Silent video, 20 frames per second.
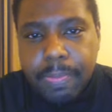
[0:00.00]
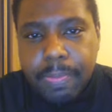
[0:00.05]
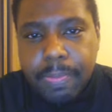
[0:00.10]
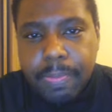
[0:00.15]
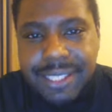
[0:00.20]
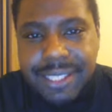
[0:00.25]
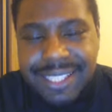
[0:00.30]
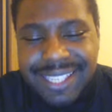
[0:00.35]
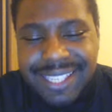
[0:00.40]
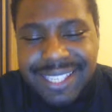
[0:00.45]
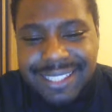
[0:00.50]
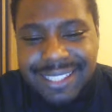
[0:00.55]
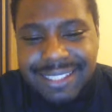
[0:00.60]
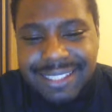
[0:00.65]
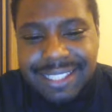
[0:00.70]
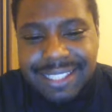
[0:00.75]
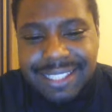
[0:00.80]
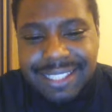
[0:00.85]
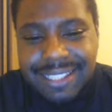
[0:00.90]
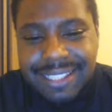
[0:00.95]
the skills
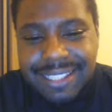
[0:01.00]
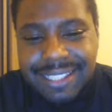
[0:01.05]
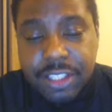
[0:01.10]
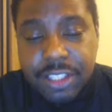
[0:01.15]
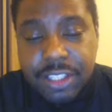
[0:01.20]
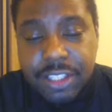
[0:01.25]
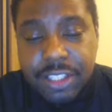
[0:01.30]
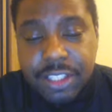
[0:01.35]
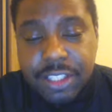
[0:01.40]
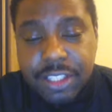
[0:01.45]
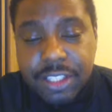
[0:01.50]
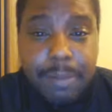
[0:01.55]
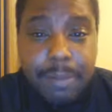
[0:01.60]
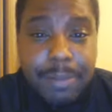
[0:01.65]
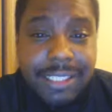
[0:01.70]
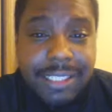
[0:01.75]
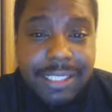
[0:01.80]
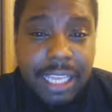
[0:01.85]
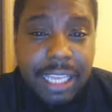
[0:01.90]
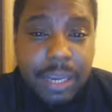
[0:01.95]
necessary to be one of the
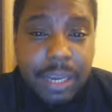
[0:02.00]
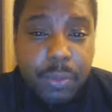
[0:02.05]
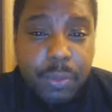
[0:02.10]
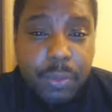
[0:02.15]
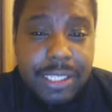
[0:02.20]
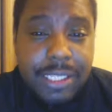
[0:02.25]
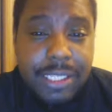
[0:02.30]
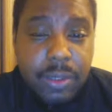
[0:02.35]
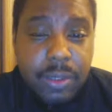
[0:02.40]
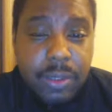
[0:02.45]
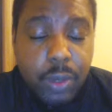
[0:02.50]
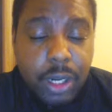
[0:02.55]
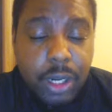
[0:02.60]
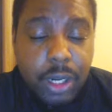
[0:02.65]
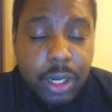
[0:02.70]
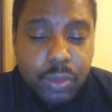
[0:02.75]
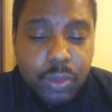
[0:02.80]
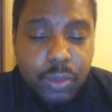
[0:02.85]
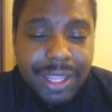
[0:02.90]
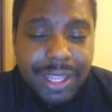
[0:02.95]
best lightweights in the
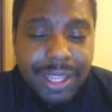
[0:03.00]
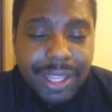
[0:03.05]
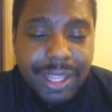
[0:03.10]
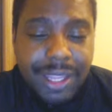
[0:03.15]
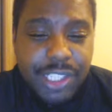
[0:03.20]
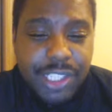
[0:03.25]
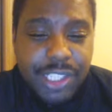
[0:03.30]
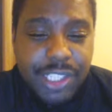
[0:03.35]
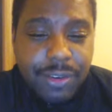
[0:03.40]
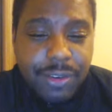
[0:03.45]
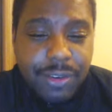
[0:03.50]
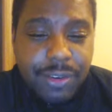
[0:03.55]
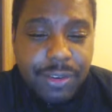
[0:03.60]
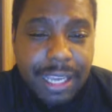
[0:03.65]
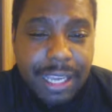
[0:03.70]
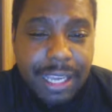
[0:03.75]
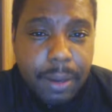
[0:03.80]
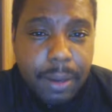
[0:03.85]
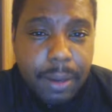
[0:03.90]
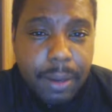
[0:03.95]
world, without a shadow of
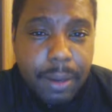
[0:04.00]
doubt.